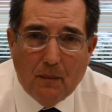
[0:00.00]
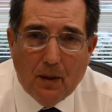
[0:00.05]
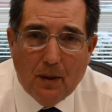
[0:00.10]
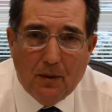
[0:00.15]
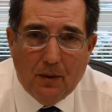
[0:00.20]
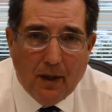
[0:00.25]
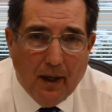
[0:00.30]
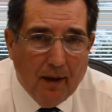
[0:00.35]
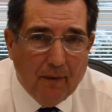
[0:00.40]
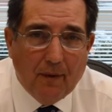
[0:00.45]

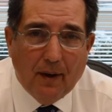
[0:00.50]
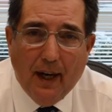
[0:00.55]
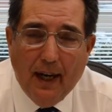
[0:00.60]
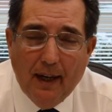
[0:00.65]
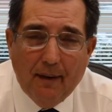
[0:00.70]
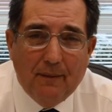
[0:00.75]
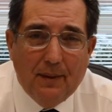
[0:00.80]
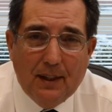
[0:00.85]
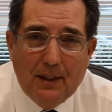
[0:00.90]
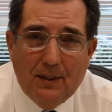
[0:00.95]
Do you ever
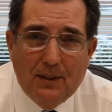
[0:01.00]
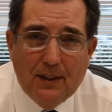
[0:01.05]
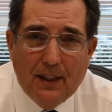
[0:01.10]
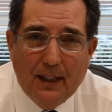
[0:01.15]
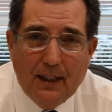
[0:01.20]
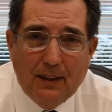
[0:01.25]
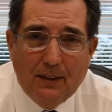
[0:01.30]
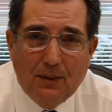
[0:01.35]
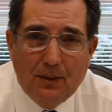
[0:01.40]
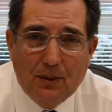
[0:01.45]
have these
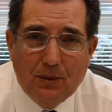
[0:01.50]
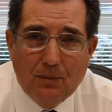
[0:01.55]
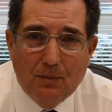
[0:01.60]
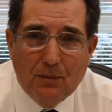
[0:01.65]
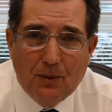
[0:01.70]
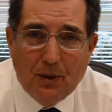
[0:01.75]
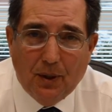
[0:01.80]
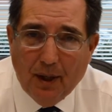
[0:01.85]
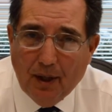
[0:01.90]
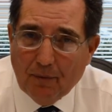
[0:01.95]
things?
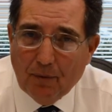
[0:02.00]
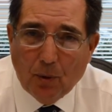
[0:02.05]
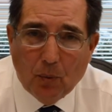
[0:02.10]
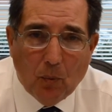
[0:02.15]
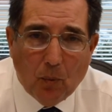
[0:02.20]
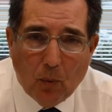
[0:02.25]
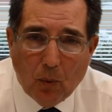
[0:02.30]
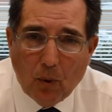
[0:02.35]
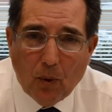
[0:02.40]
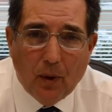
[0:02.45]
Do you ever
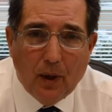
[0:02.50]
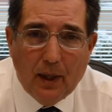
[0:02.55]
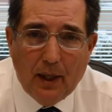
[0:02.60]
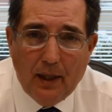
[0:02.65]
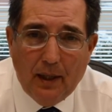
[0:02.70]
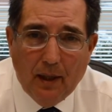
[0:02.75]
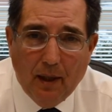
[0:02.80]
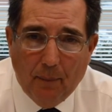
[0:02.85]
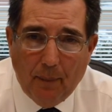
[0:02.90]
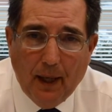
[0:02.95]

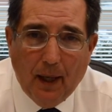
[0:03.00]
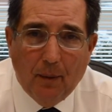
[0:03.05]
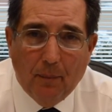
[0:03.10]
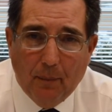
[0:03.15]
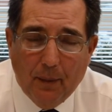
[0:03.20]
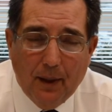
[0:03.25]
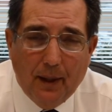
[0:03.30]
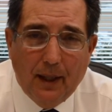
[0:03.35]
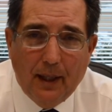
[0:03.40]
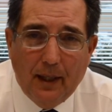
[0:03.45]
worry about
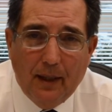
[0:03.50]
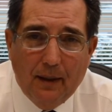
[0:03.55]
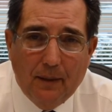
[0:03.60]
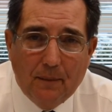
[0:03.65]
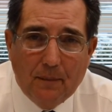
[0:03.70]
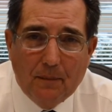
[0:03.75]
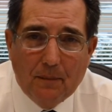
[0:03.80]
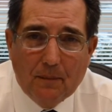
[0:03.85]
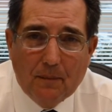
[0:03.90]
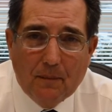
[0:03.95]
money?
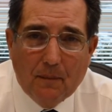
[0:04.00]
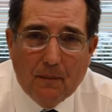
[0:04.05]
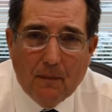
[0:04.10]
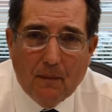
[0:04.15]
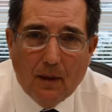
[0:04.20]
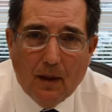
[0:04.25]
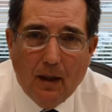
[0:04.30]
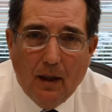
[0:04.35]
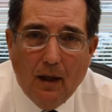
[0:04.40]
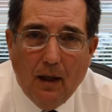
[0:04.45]

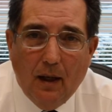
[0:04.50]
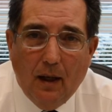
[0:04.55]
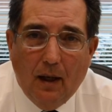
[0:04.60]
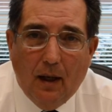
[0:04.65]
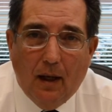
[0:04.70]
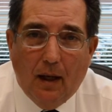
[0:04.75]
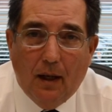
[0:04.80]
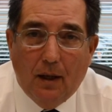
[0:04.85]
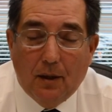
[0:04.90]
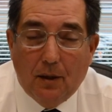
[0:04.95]

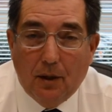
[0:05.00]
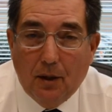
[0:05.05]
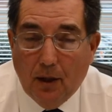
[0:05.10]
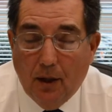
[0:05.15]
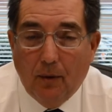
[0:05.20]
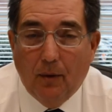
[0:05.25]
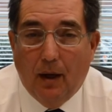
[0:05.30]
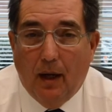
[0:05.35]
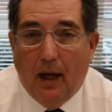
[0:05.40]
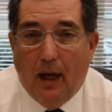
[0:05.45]

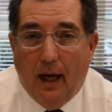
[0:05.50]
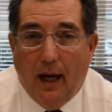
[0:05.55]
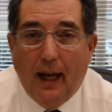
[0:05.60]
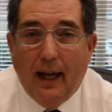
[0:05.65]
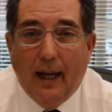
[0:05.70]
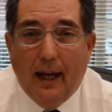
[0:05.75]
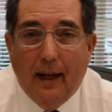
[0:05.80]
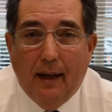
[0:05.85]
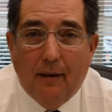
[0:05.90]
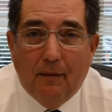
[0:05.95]
I
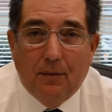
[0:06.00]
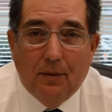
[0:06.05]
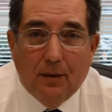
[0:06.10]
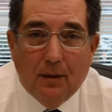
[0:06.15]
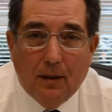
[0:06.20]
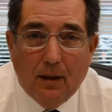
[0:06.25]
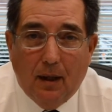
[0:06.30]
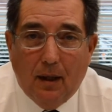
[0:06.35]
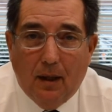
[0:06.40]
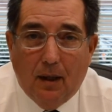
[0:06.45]

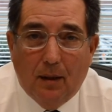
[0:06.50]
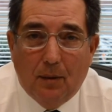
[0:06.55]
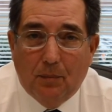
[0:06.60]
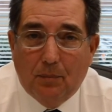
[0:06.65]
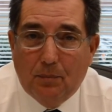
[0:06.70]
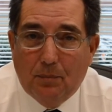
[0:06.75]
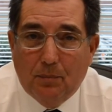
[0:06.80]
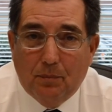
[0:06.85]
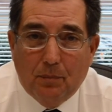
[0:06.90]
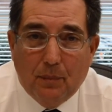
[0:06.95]

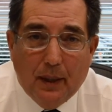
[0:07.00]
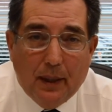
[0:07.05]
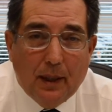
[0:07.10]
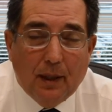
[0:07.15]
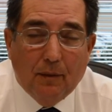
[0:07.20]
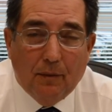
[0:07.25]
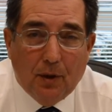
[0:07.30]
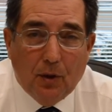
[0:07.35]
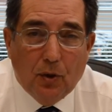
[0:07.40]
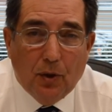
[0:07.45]
have.
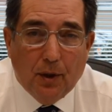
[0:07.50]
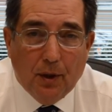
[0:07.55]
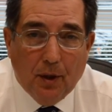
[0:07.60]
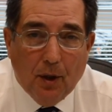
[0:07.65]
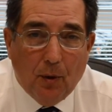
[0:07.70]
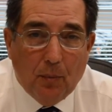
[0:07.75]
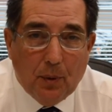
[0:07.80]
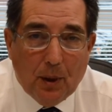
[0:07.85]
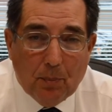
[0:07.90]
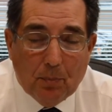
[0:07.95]
Many of you that
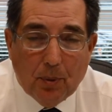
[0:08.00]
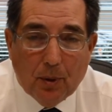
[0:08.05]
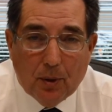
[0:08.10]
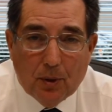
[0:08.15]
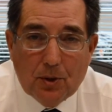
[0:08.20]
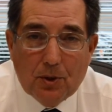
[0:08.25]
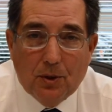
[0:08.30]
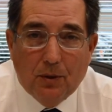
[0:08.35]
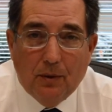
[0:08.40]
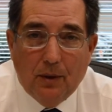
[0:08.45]
know me
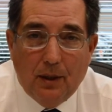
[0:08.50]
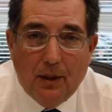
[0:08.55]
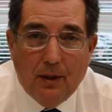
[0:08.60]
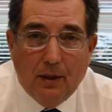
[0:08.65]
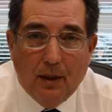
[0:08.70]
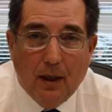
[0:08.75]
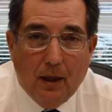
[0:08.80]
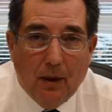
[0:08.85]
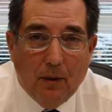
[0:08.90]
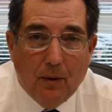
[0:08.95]
personally
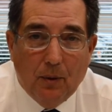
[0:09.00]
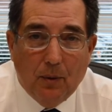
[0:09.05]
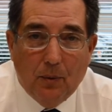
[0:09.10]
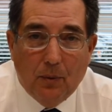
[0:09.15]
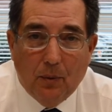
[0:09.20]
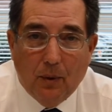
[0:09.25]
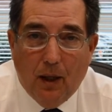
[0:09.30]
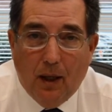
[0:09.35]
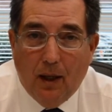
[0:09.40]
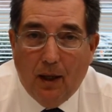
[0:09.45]

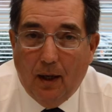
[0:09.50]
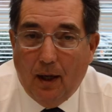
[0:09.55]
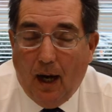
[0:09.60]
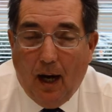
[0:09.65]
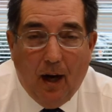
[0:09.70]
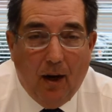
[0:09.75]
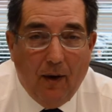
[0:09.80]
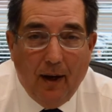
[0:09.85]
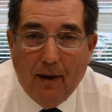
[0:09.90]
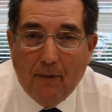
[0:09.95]
know
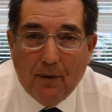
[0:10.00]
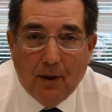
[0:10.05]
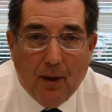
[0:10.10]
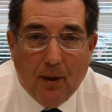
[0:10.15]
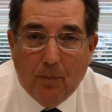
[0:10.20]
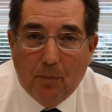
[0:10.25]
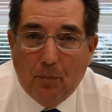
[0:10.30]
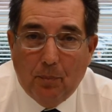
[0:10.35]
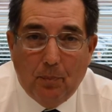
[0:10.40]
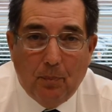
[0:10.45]
I'll have
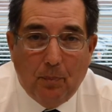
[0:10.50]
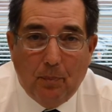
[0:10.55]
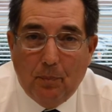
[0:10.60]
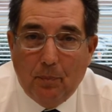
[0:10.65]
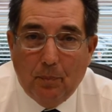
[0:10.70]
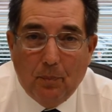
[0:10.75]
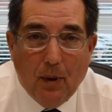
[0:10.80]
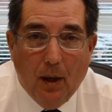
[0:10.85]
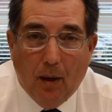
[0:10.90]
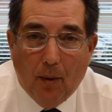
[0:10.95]
a
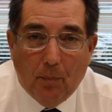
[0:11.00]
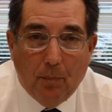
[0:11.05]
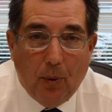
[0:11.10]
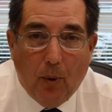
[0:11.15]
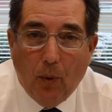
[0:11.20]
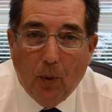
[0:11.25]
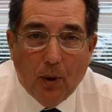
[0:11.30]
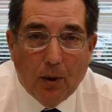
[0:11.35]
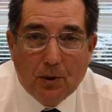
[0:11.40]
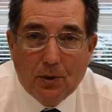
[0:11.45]

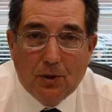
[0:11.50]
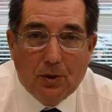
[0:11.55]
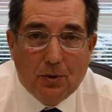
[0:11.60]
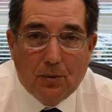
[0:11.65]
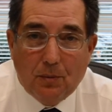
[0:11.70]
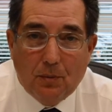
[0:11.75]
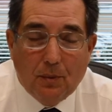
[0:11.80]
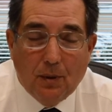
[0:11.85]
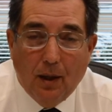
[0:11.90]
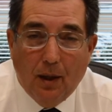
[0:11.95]
poor
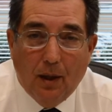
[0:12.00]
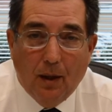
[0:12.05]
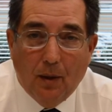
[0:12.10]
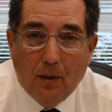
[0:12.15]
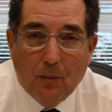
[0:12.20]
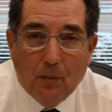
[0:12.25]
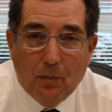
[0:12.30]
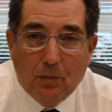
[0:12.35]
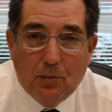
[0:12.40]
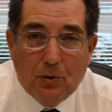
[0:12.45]

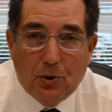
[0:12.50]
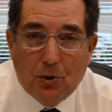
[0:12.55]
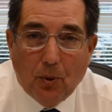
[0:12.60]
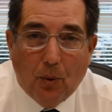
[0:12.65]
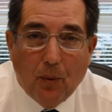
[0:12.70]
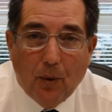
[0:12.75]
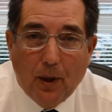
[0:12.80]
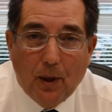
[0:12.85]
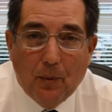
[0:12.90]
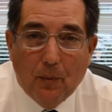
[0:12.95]

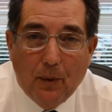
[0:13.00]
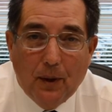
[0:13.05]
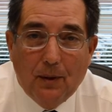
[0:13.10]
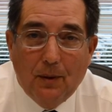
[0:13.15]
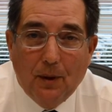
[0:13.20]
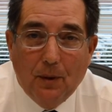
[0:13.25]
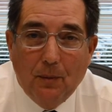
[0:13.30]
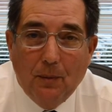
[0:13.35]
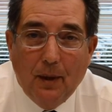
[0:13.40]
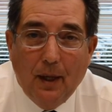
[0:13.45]
story with
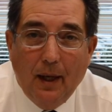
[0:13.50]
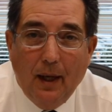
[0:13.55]
you.